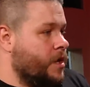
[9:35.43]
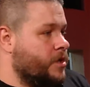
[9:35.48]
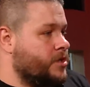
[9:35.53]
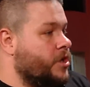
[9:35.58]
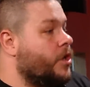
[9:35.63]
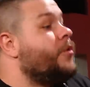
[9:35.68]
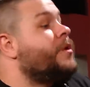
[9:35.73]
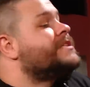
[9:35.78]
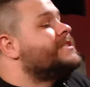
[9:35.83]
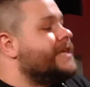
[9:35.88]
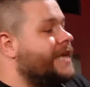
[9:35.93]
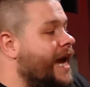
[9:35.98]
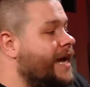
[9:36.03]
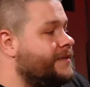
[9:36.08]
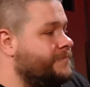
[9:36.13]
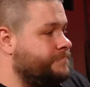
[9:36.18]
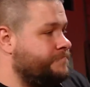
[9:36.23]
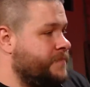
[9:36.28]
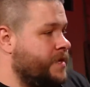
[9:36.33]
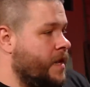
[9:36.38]
So you know what?
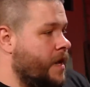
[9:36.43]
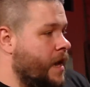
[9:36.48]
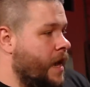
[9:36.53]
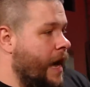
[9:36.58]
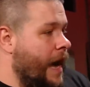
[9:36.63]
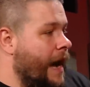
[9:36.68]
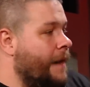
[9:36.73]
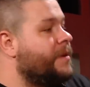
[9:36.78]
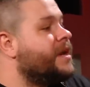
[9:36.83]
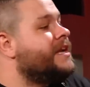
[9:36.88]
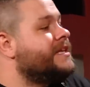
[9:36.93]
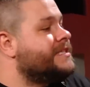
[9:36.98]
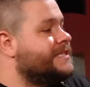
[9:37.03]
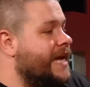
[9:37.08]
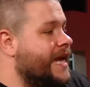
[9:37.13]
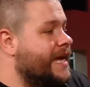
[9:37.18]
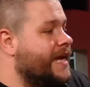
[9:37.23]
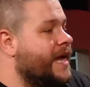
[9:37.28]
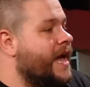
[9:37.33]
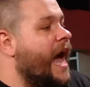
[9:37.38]
Tonight, I'm going to
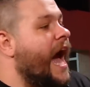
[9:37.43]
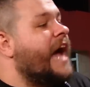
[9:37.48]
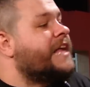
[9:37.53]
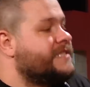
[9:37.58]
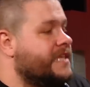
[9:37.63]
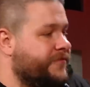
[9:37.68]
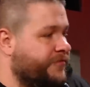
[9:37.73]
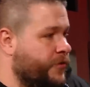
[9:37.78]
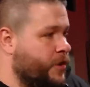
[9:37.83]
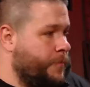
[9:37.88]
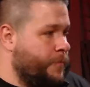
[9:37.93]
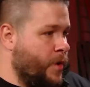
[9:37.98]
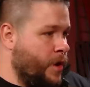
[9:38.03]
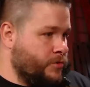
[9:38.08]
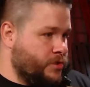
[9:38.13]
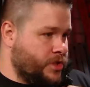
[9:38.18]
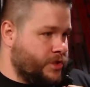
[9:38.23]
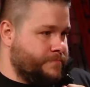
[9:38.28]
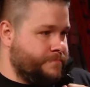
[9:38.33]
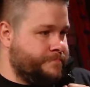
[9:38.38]
take a different
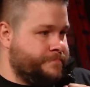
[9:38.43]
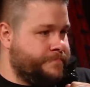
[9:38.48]
approach.